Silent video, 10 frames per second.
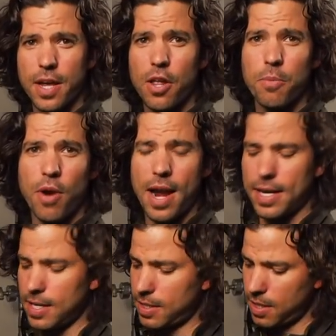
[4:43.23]
L
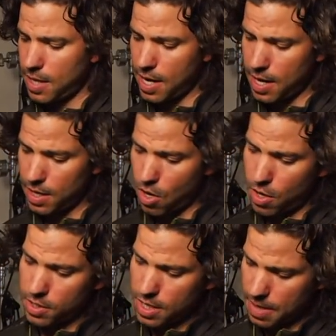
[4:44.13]
bracket, and
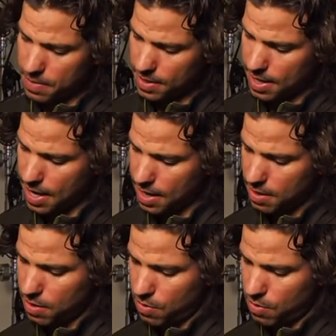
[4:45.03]
on top of that,